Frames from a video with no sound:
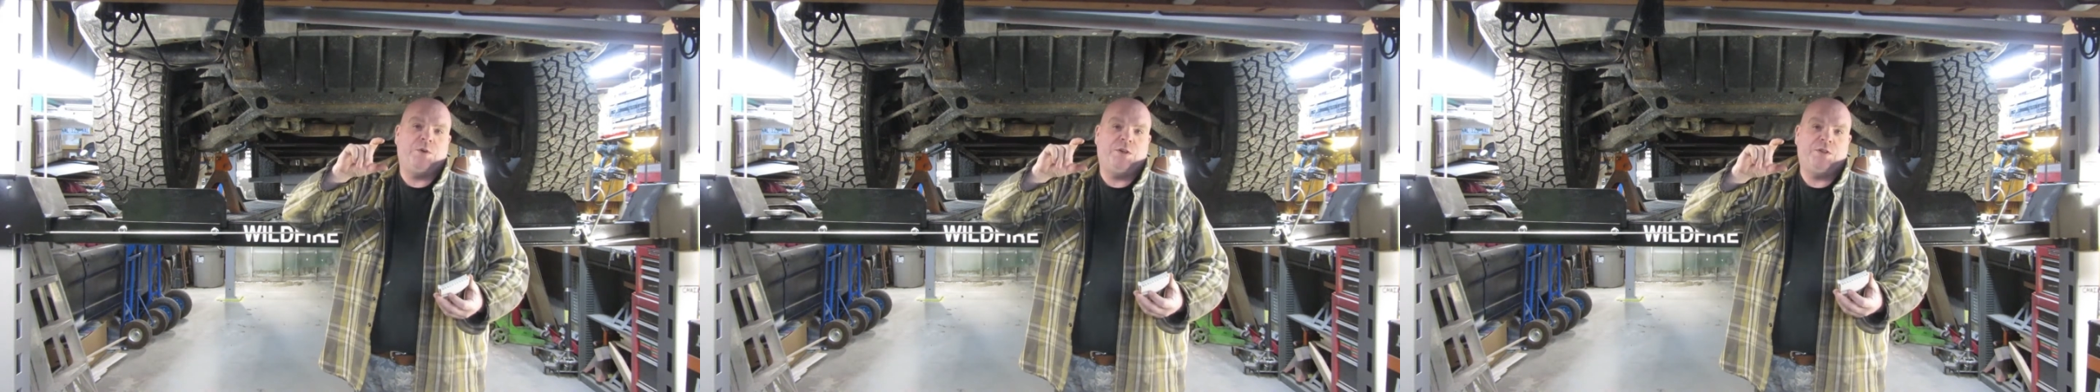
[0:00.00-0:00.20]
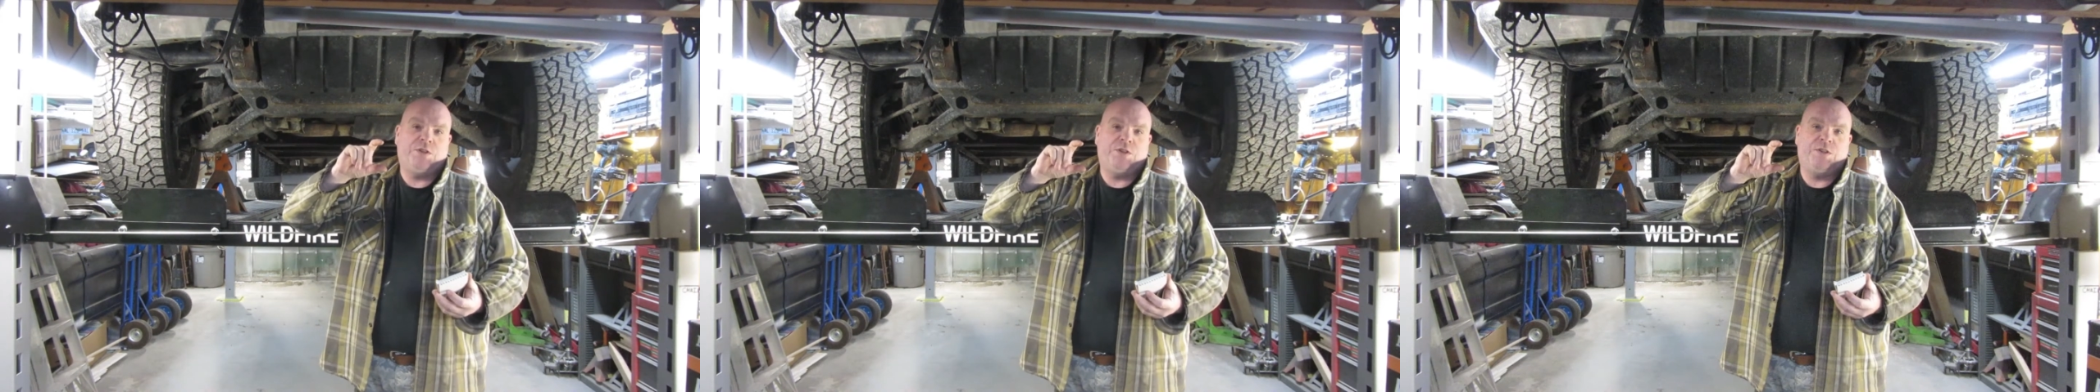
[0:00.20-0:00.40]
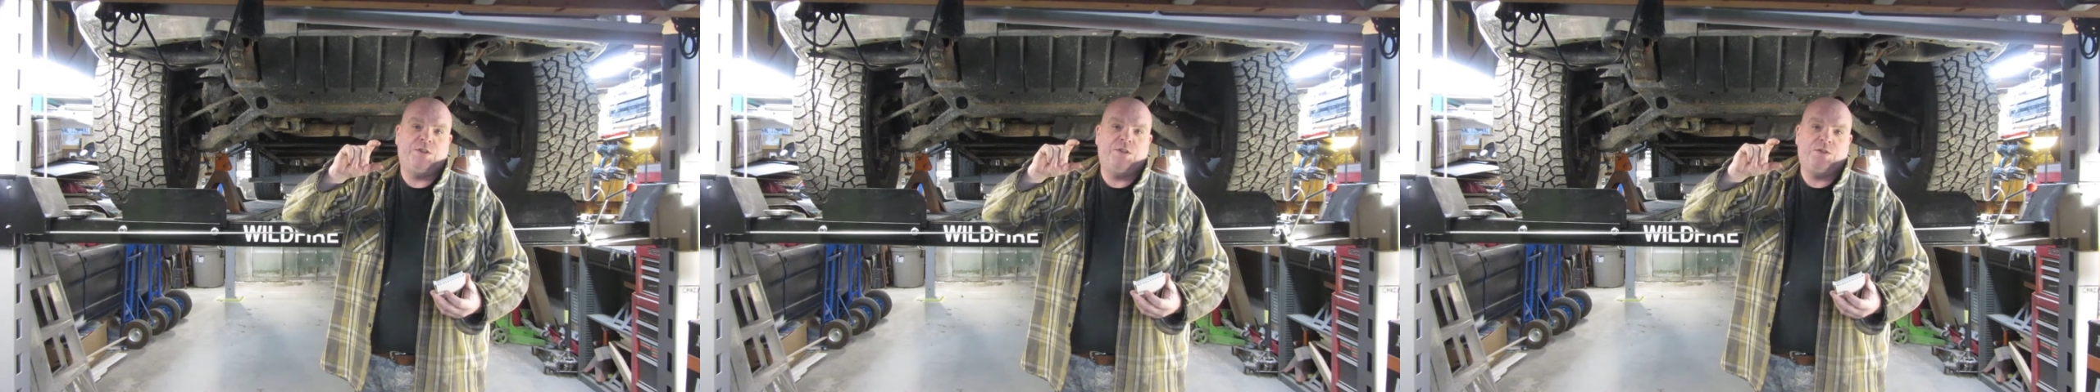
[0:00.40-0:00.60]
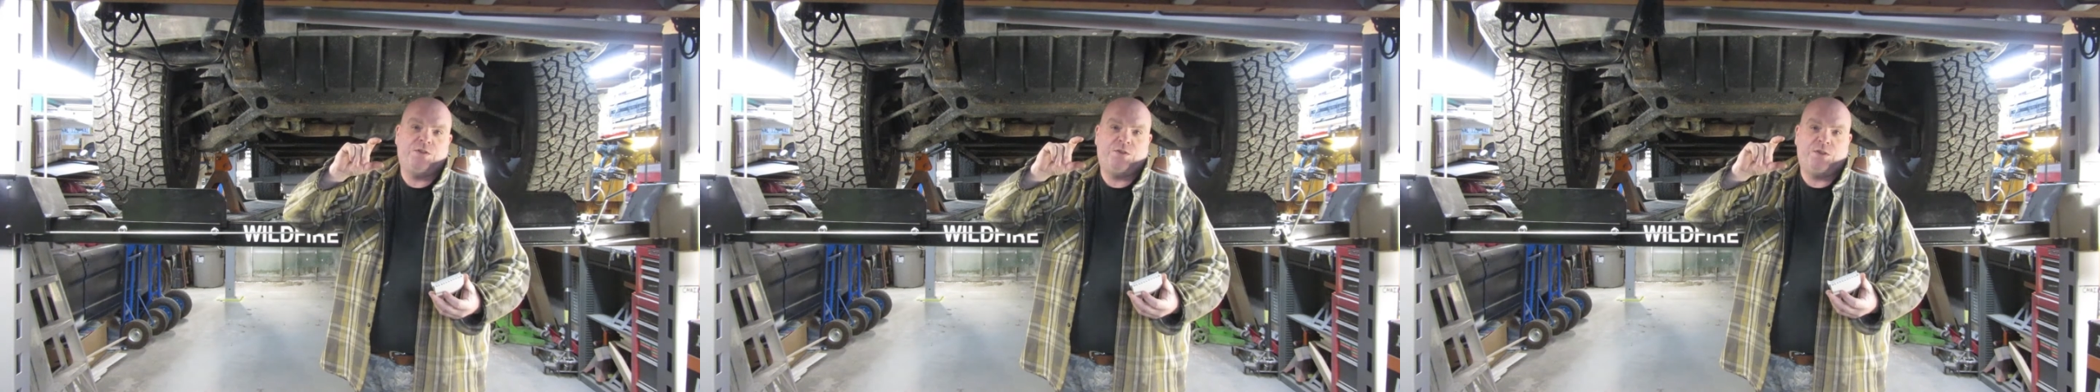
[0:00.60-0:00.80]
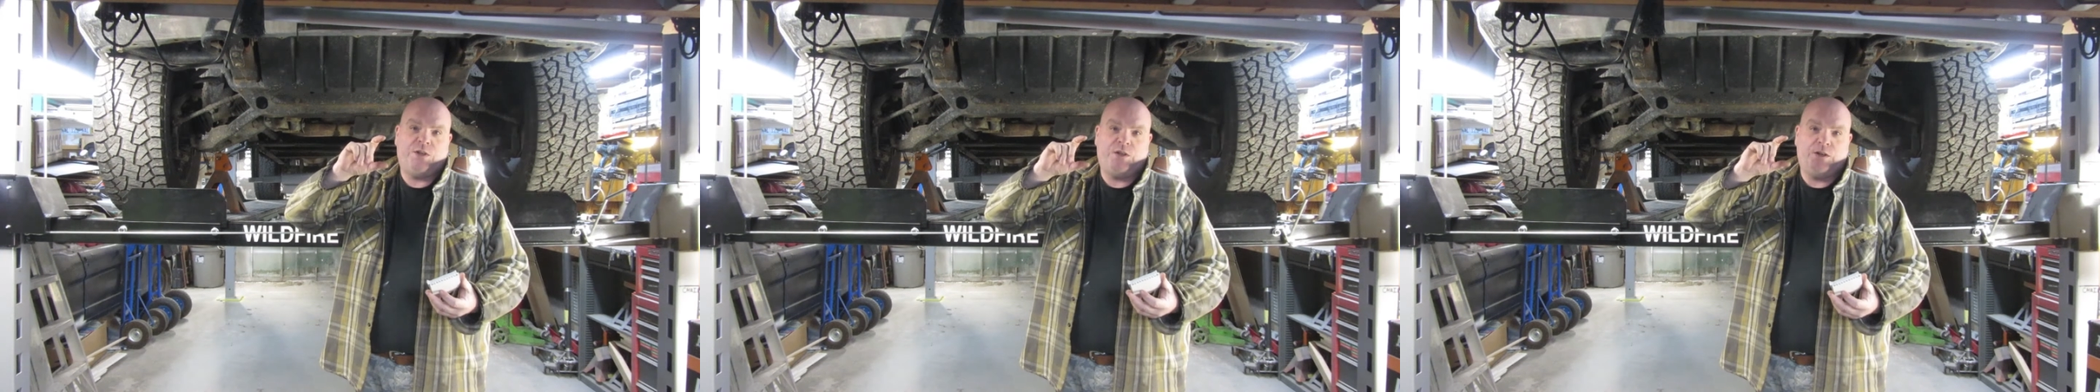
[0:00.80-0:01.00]

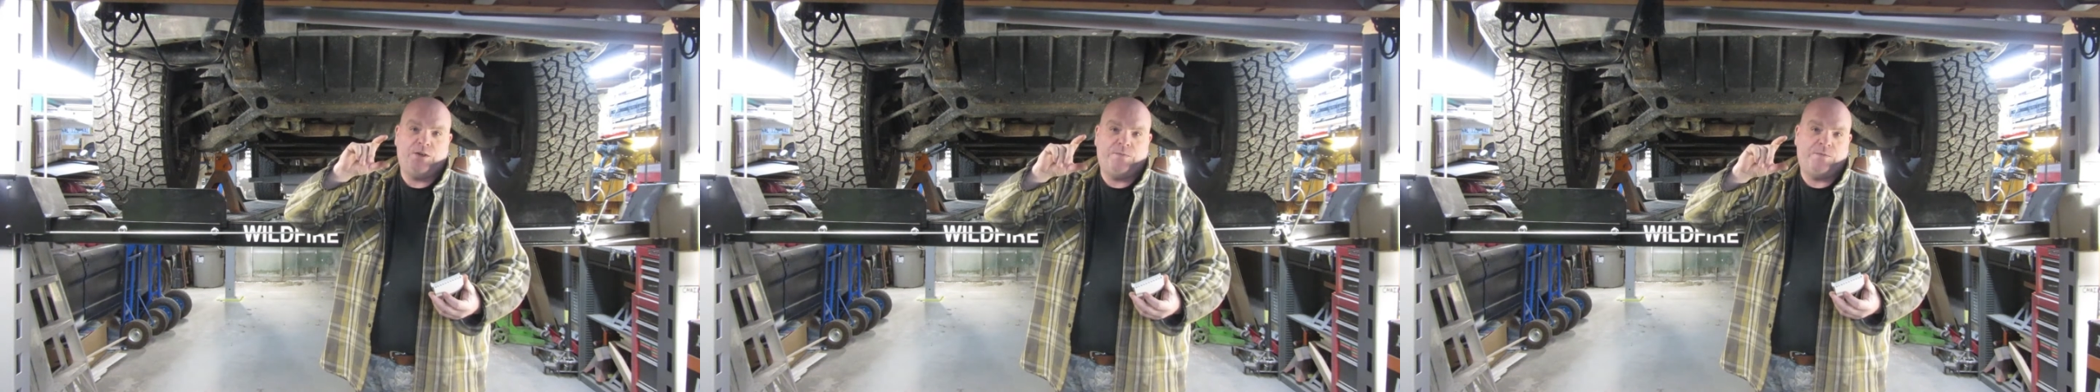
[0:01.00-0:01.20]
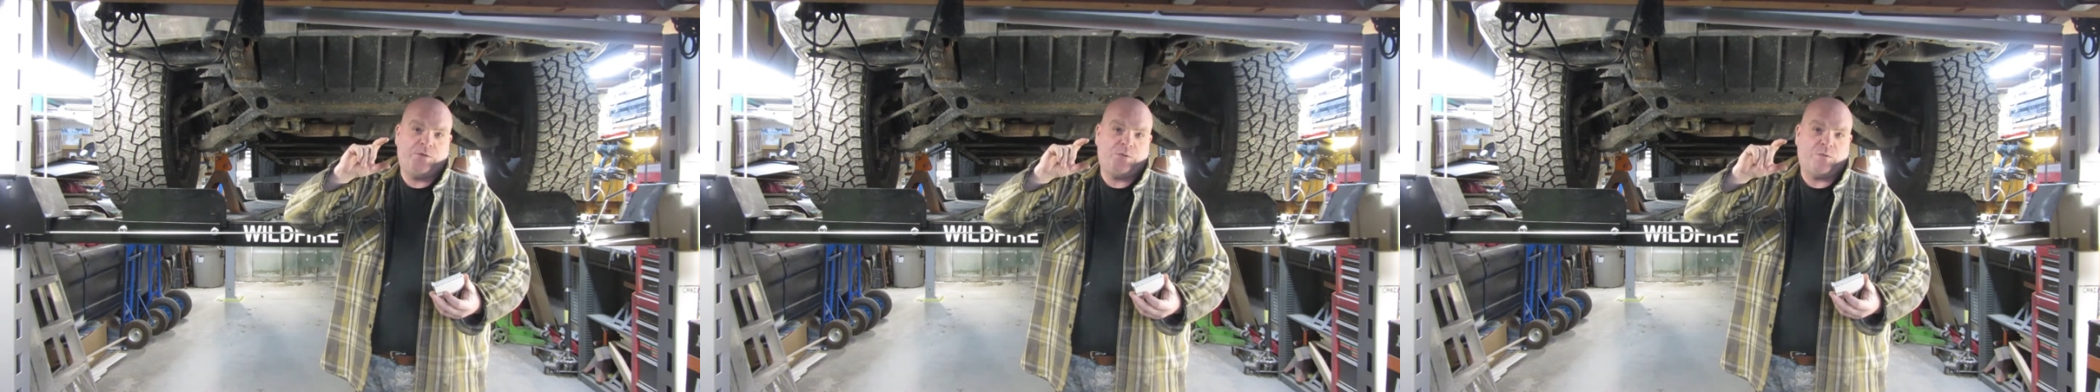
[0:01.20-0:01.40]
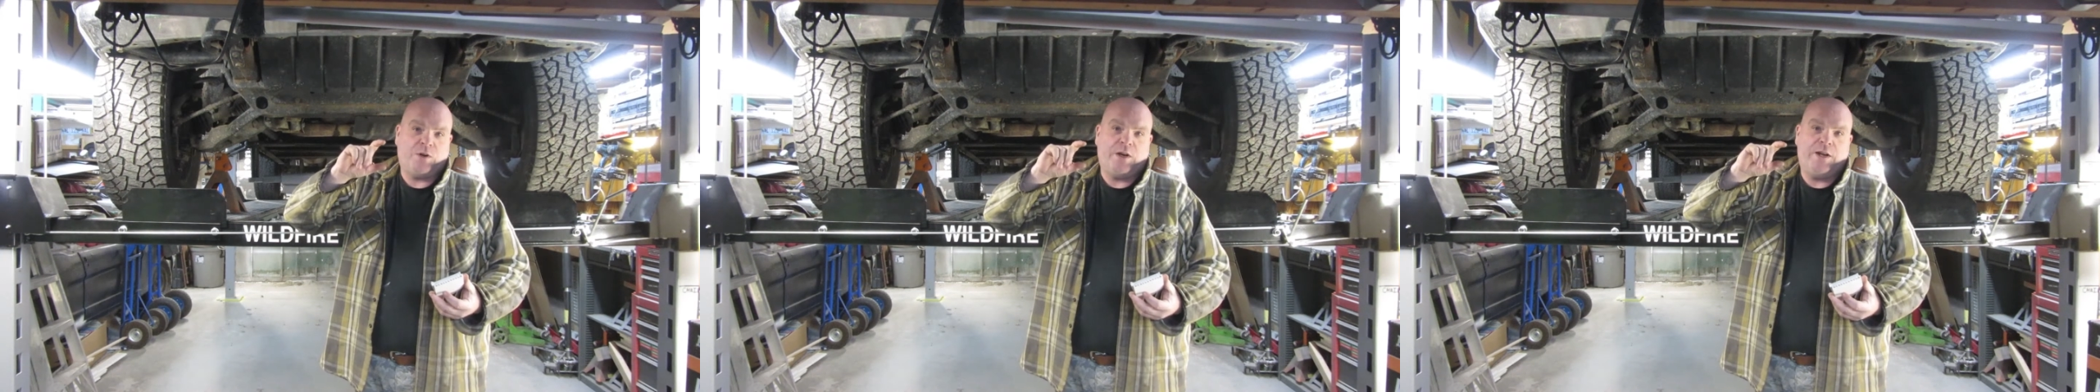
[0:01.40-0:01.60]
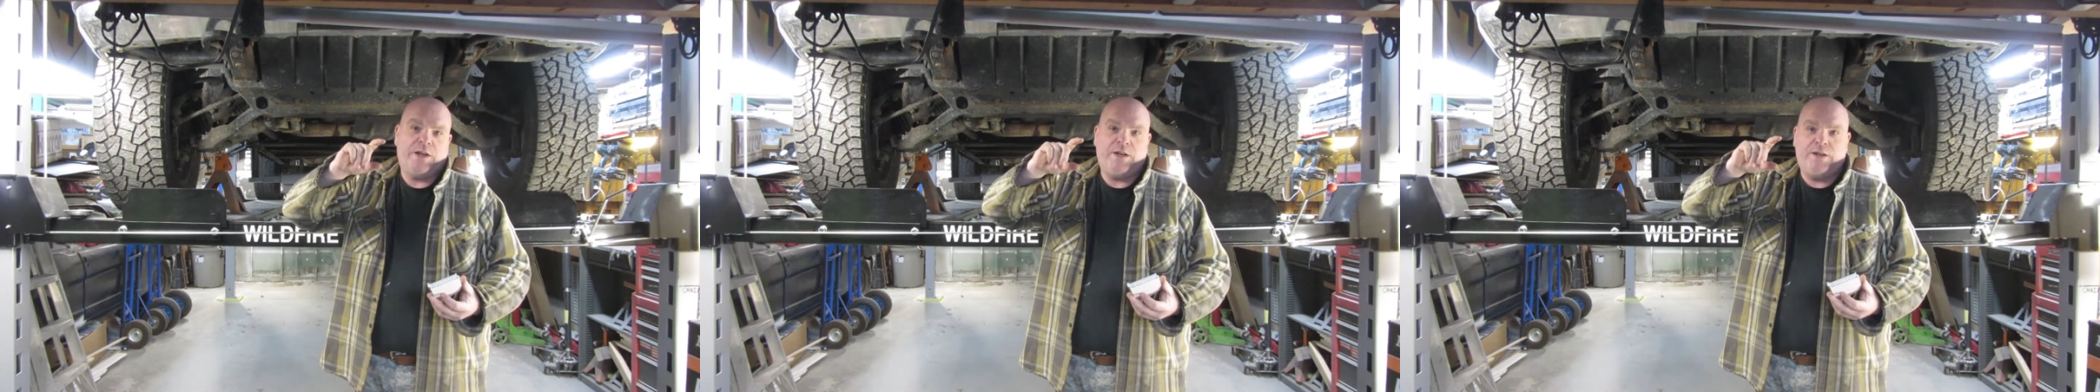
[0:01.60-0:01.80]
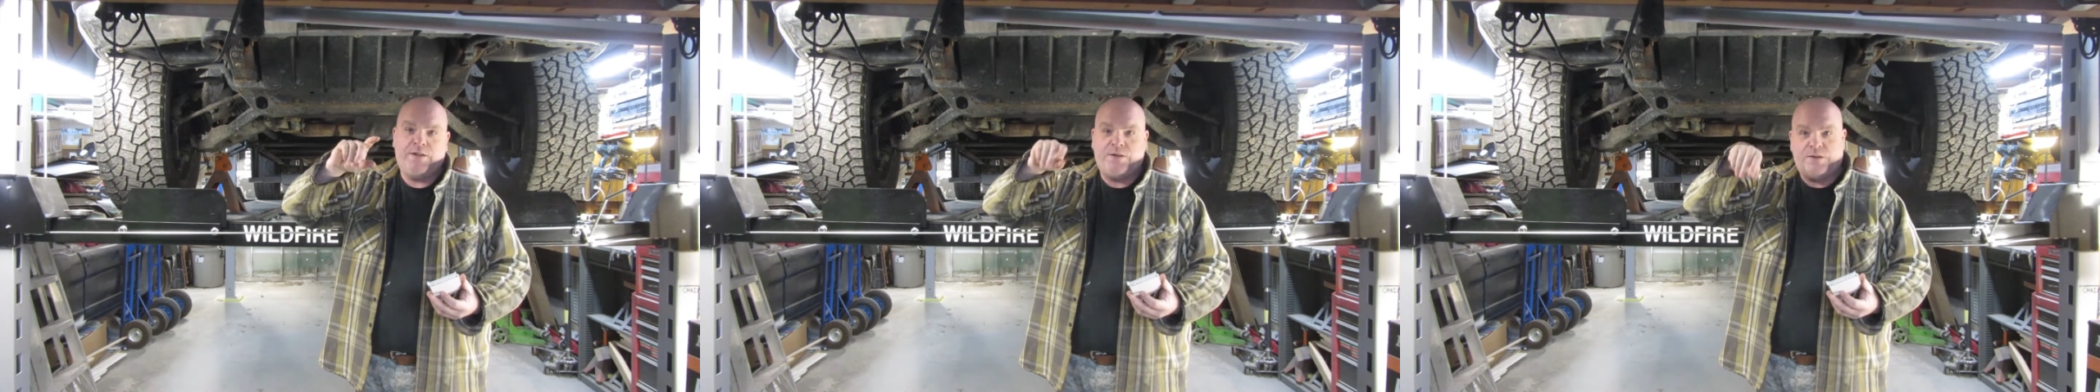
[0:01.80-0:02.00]
inches of
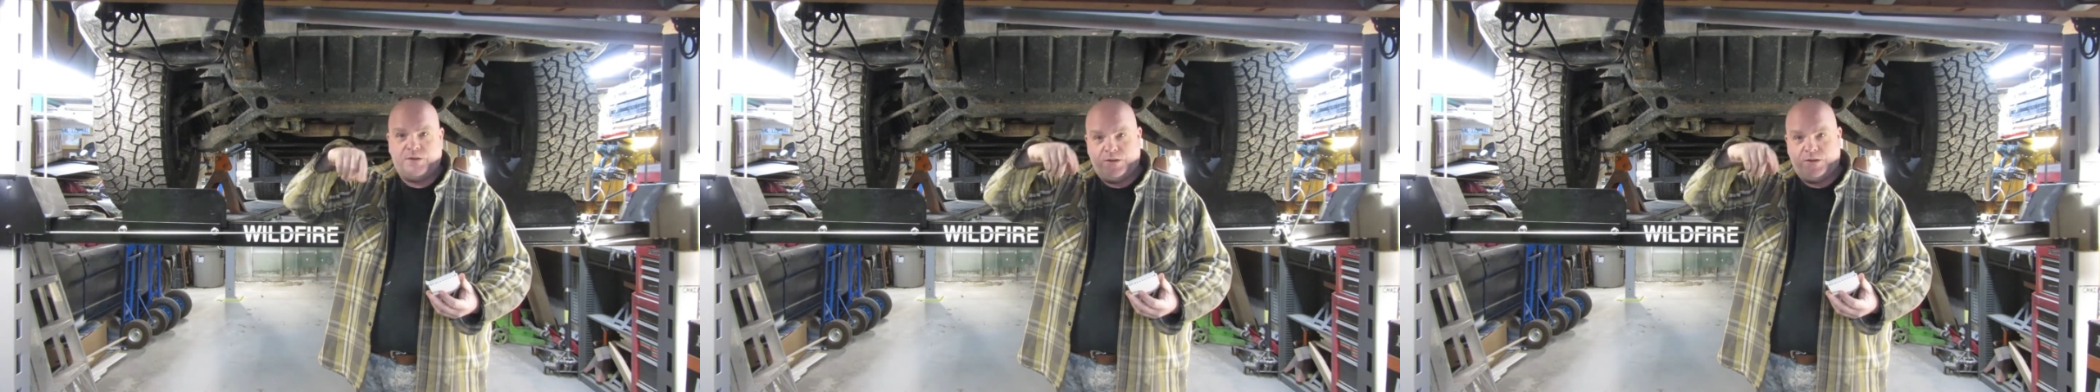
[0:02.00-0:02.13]
thread